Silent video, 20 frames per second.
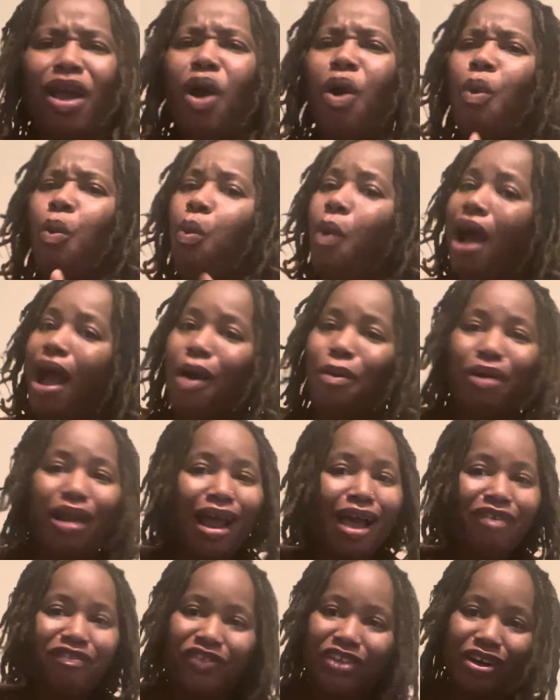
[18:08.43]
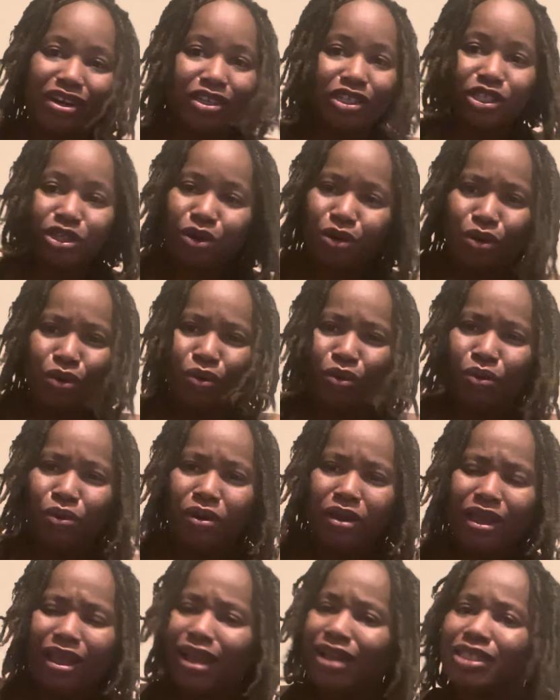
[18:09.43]
Why would I finish school
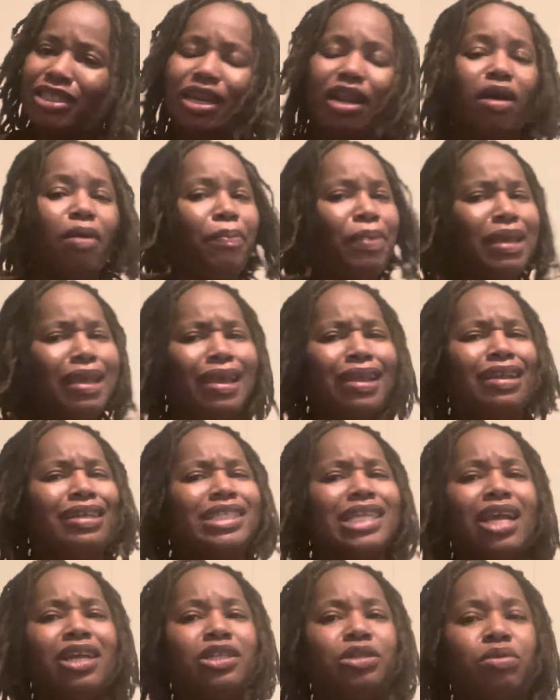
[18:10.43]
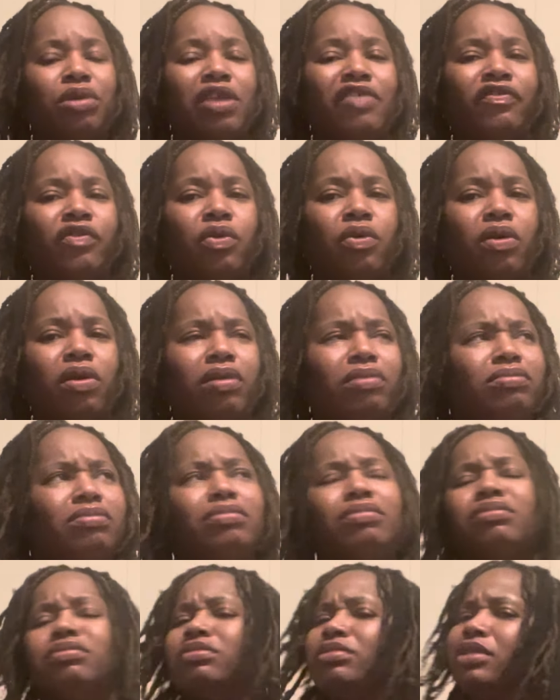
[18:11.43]
as an LPN and take 24?
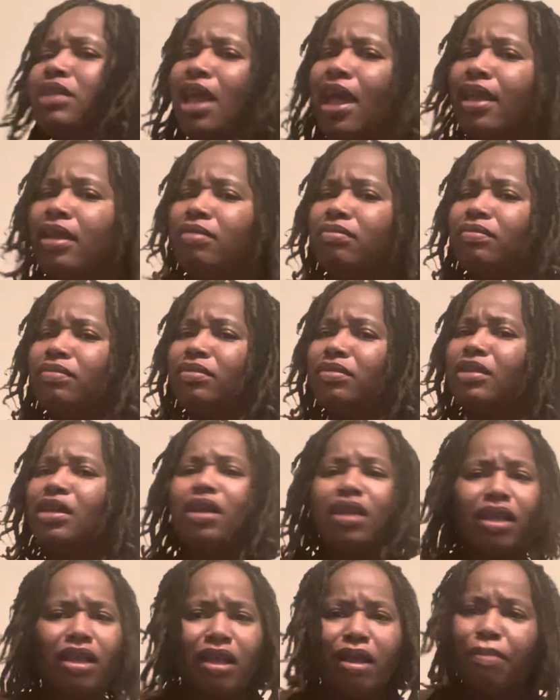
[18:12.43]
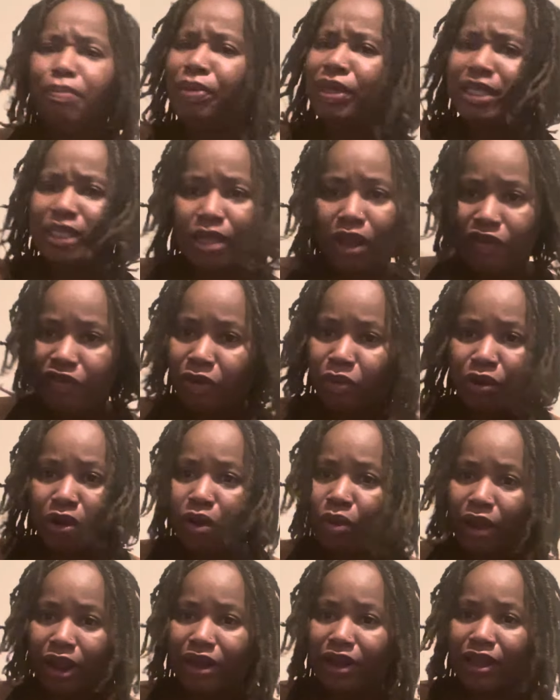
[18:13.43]
Like, be so for real
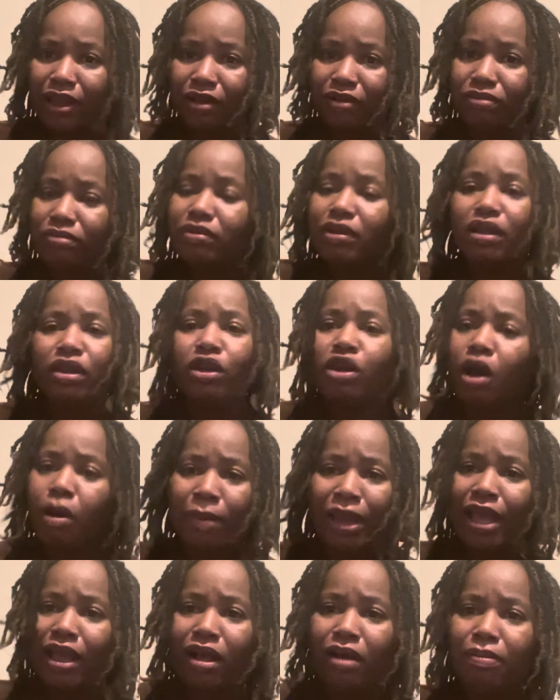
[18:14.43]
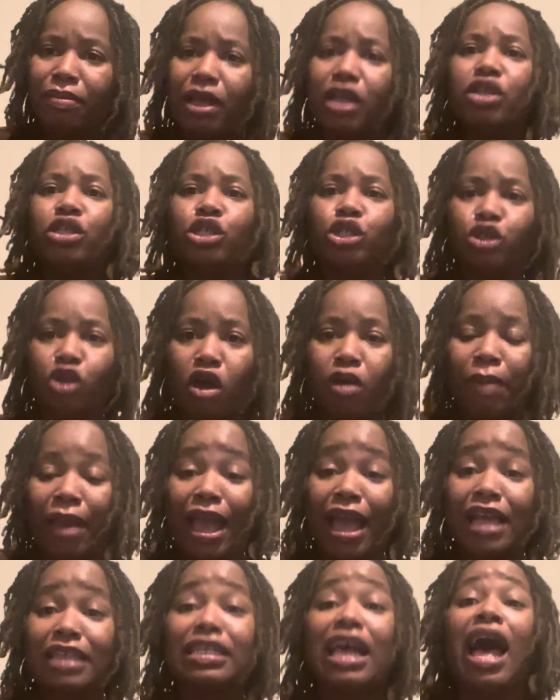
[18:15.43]
right now. No, ma'am. Strong
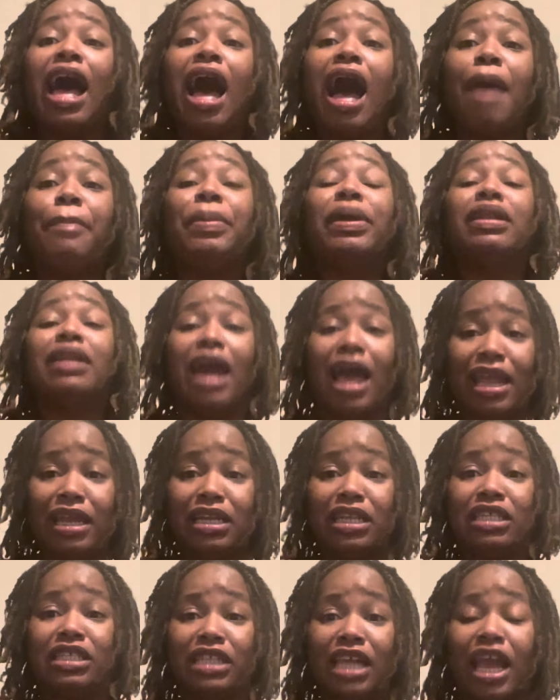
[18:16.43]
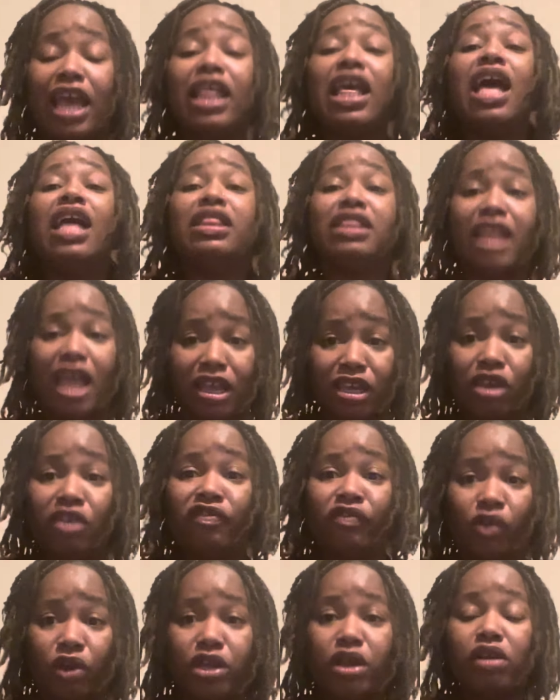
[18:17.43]
pass. I politely said, thank you
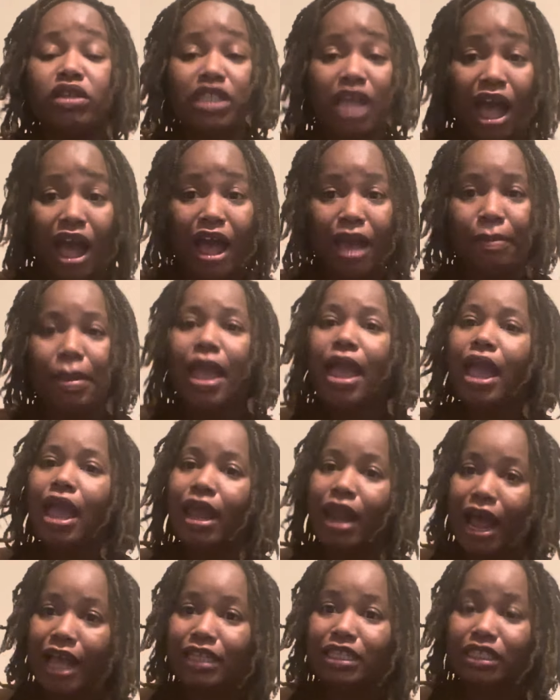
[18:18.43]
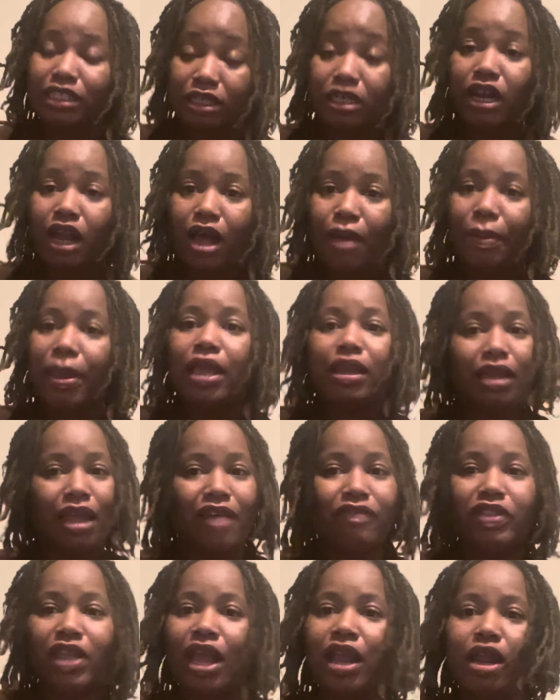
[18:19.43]
for your time, and I stood up and
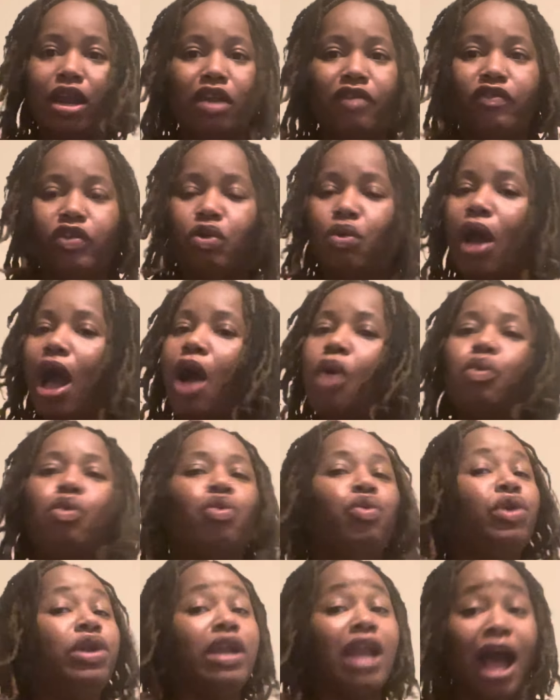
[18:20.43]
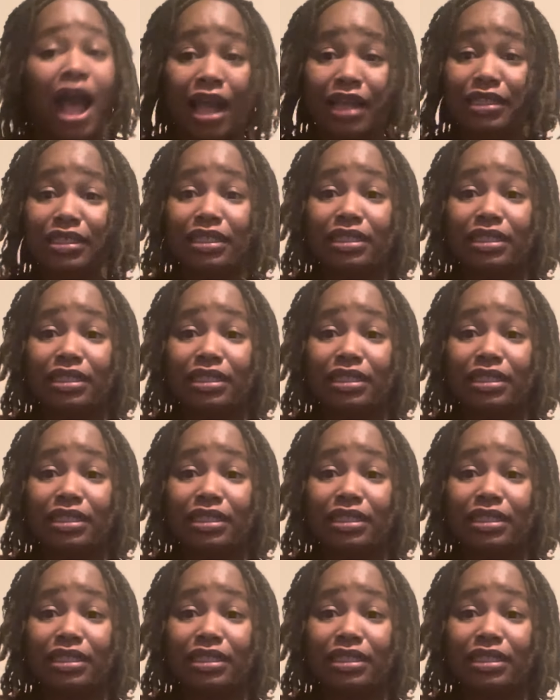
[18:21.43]
left that interview. I will not.